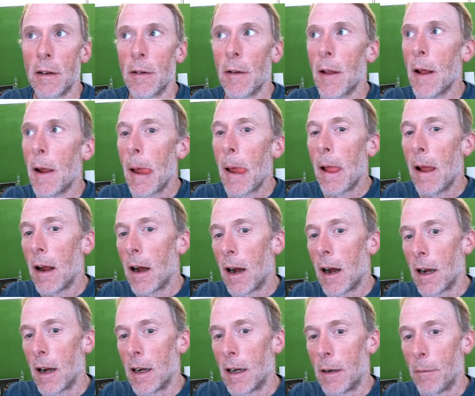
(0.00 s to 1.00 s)
um,
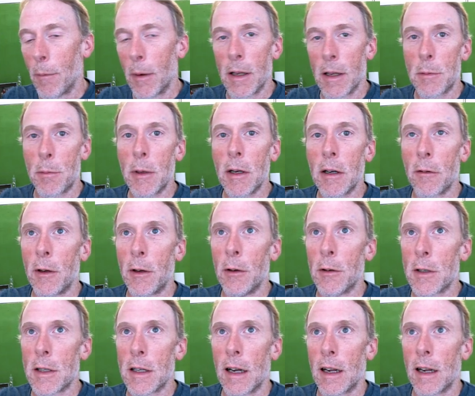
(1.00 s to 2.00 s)
it's been a few seconds
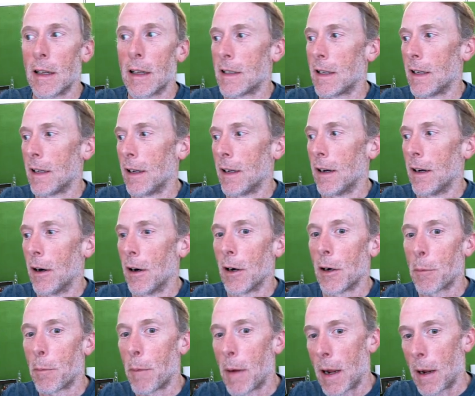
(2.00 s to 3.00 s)
and ArcMap's
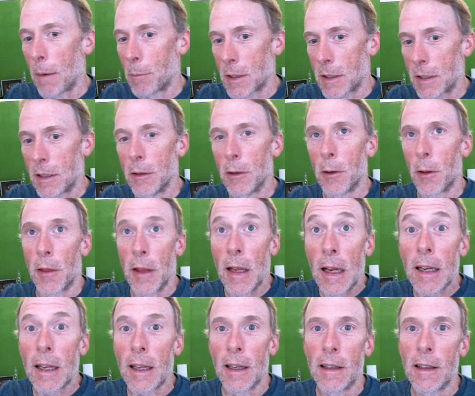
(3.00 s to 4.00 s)
still thinking.
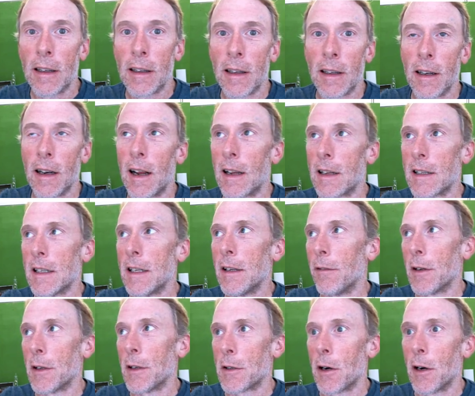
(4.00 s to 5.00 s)
It hasn't even
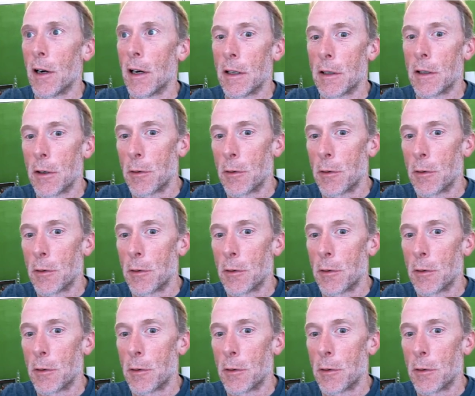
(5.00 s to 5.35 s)
started to draw on the